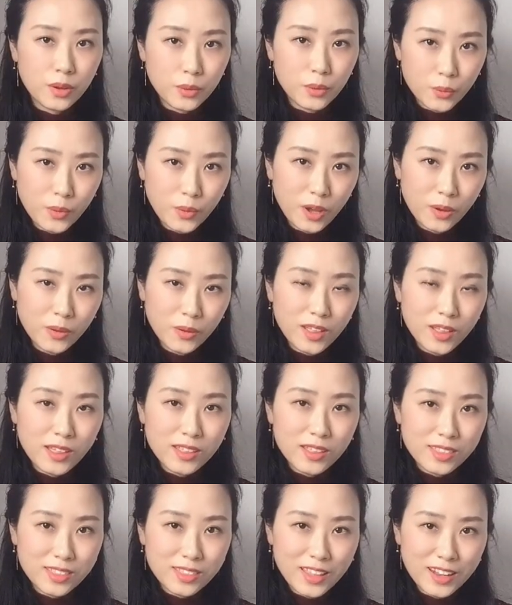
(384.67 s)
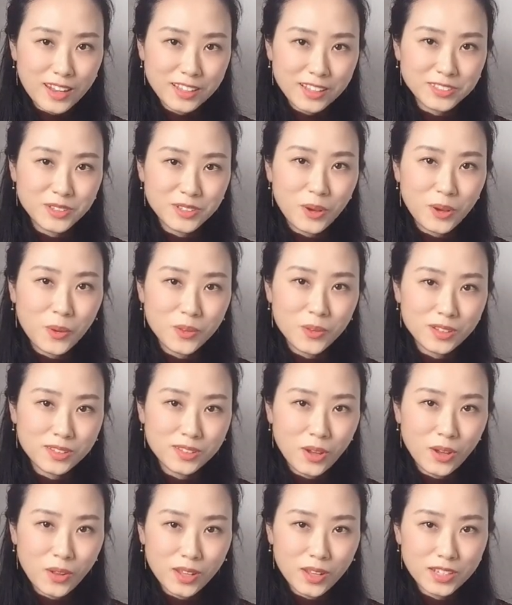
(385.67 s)
Well, that is all the
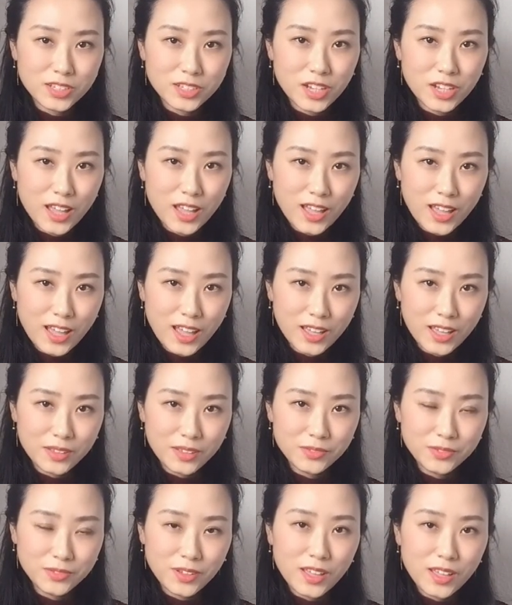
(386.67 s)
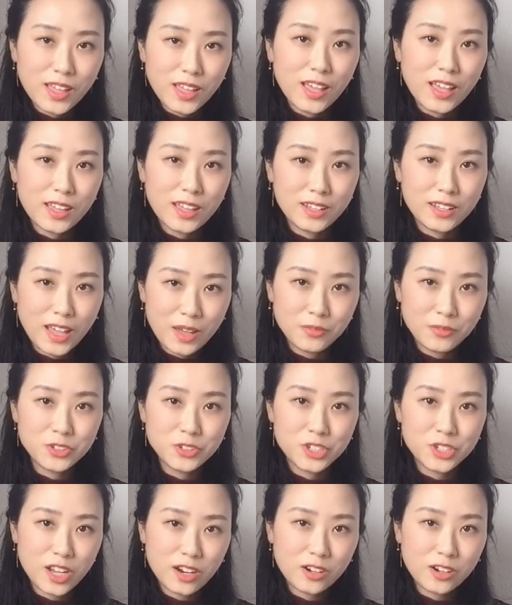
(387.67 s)
knowledge I have, and I've
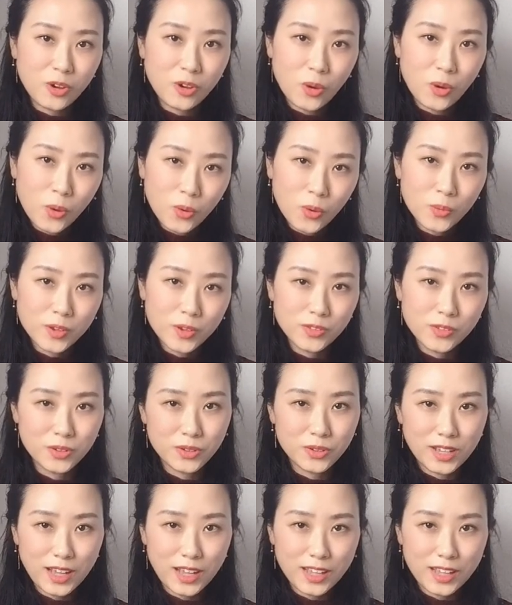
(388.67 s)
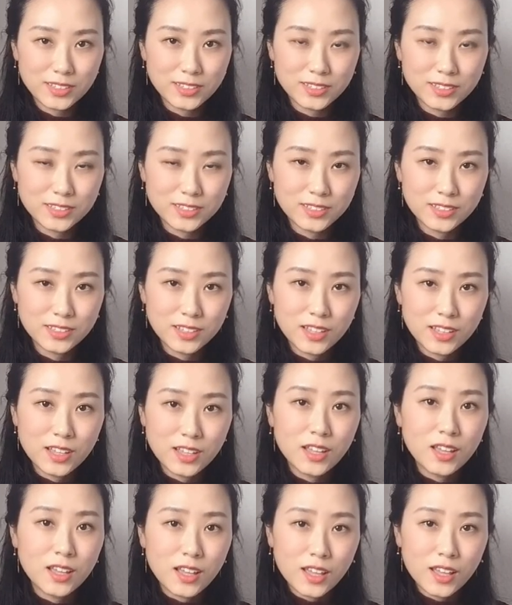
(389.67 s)
shared all with you guys.
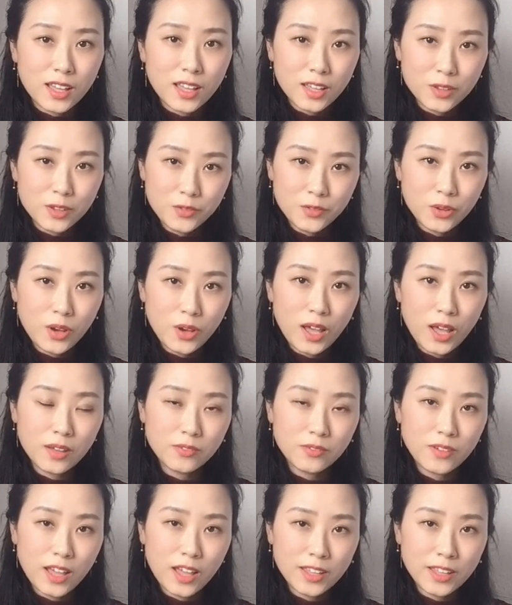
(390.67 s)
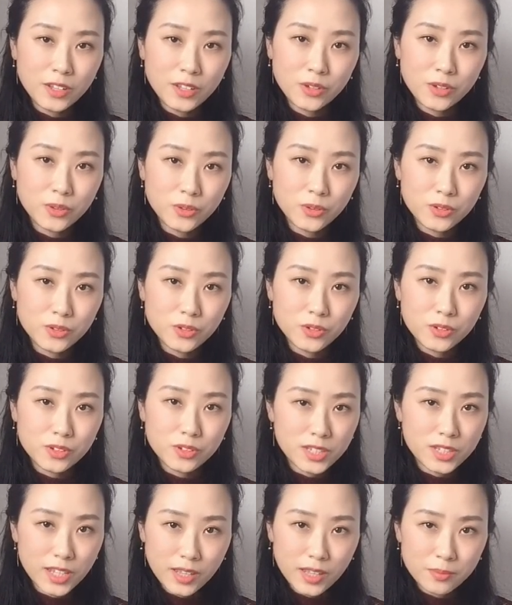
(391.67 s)
If you have any good
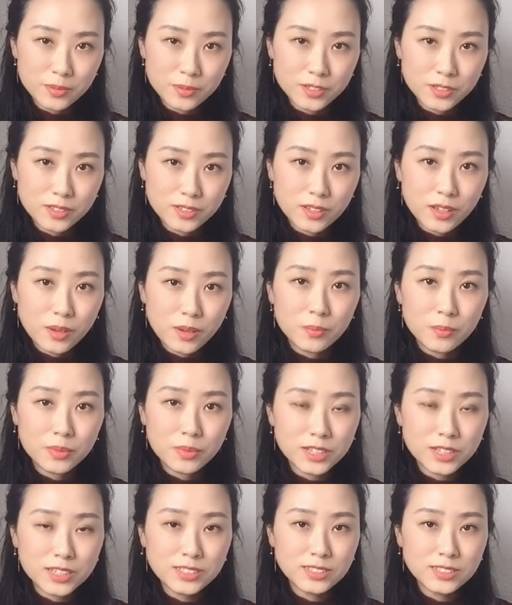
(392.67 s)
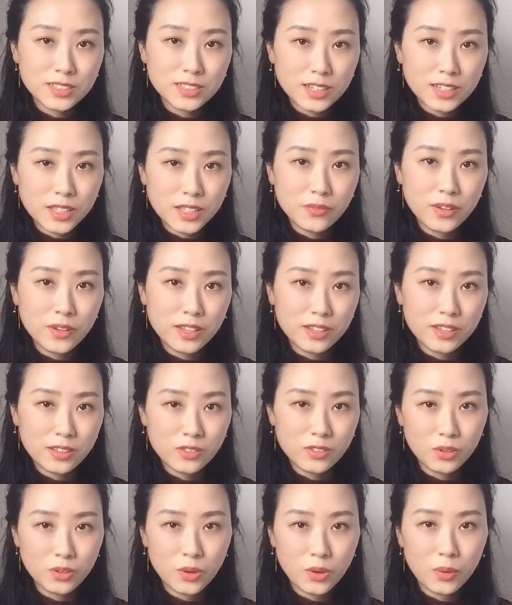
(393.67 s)
tips, please leave it in the
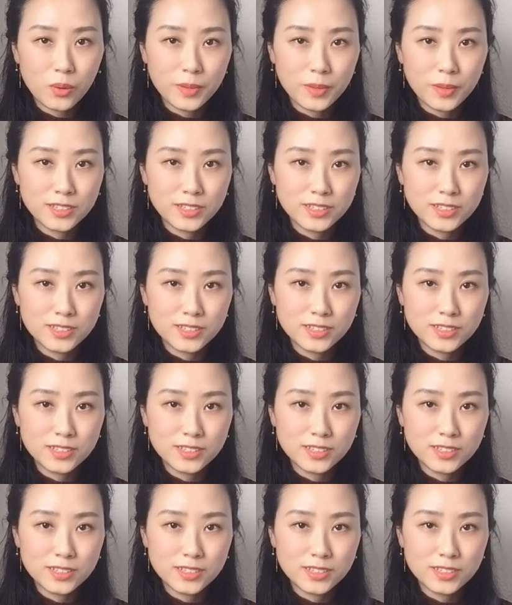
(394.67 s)
comment.